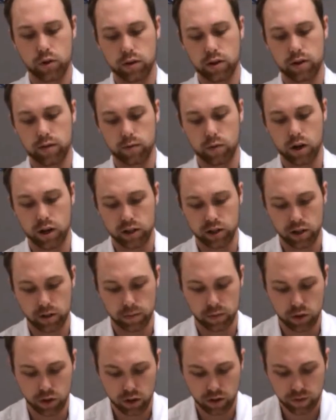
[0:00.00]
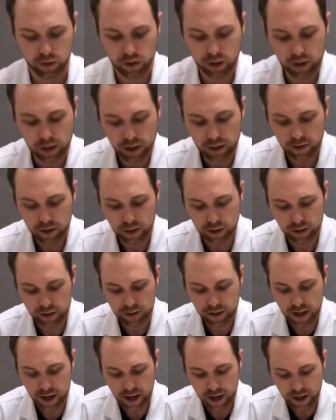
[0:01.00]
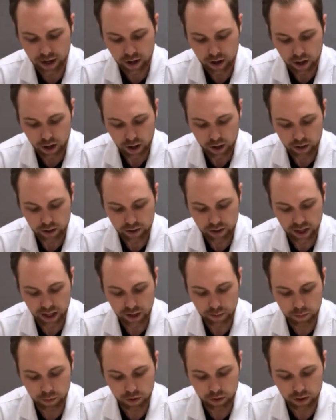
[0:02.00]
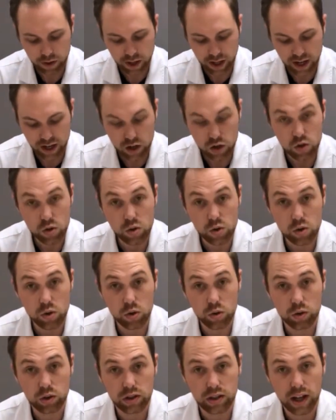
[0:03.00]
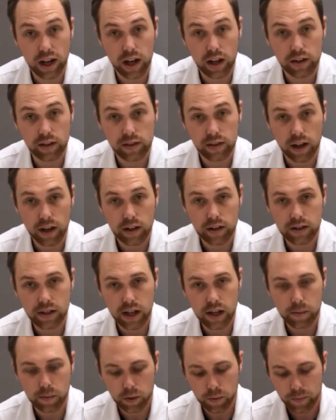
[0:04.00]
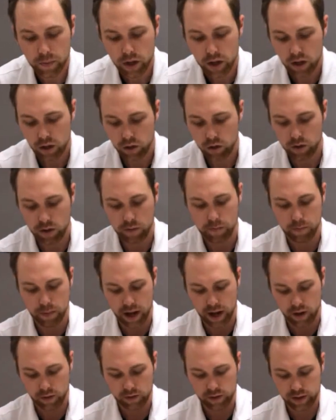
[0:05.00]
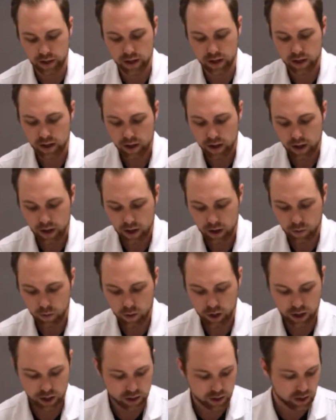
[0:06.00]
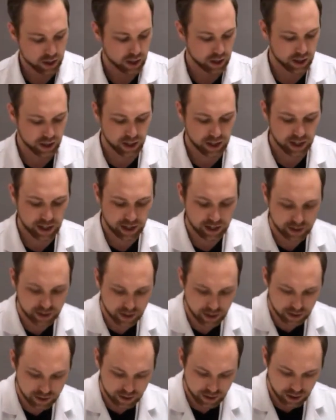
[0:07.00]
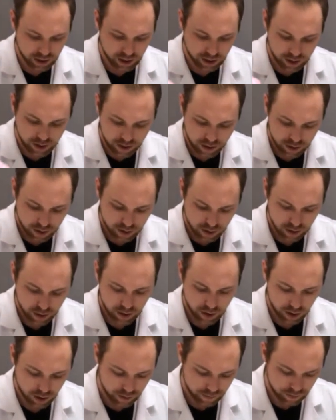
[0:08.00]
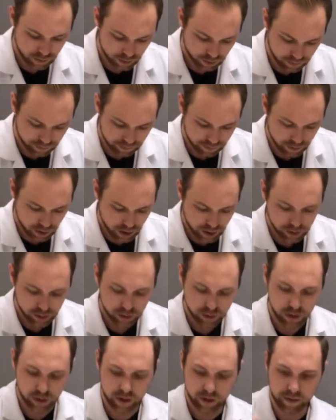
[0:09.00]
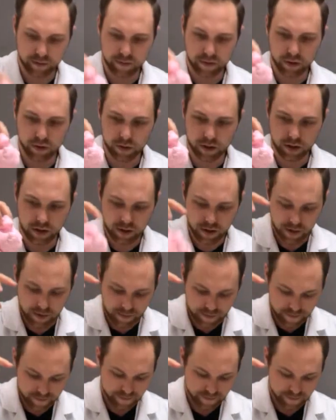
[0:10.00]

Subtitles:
You can watch it, observe. You can leave it on the side of the table and let it ooze down the side of the table. You can bounce it and watch the elasticity of your non-Newtonian fluid.